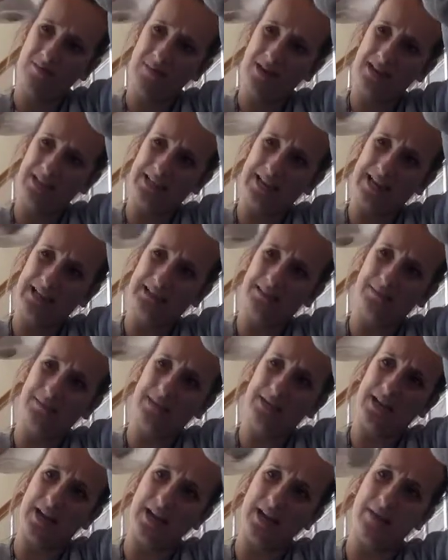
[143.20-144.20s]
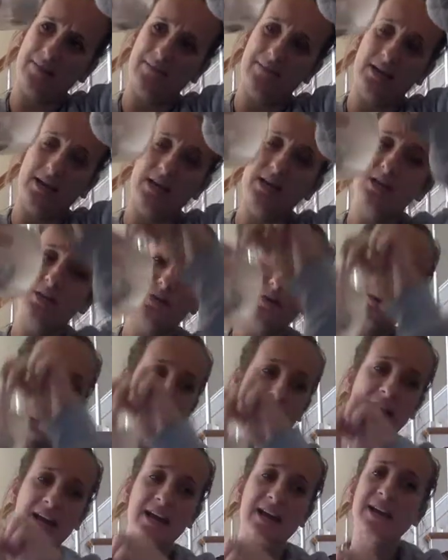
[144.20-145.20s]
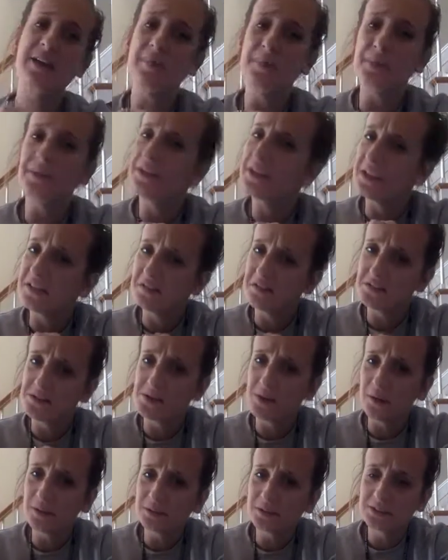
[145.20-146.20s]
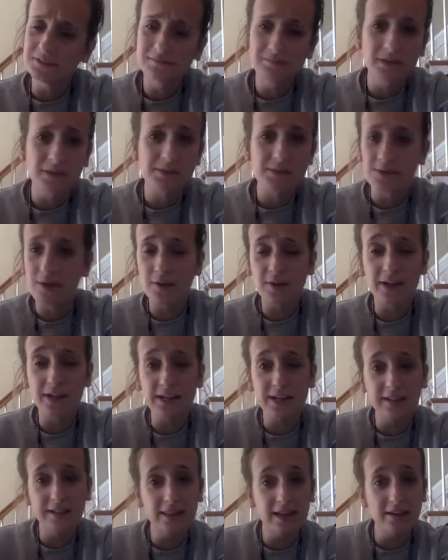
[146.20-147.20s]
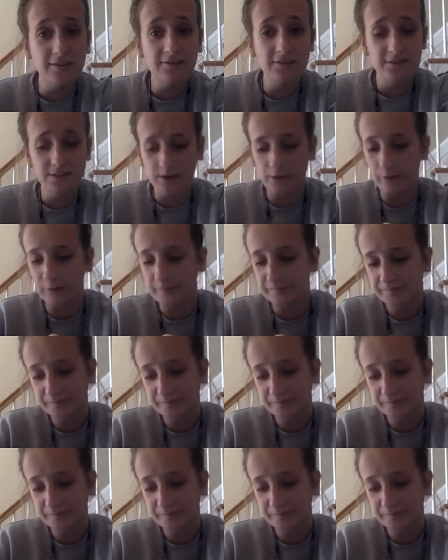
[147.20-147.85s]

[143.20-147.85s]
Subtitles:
it takes some time. I used my Himalayan salt. That was all I had left, so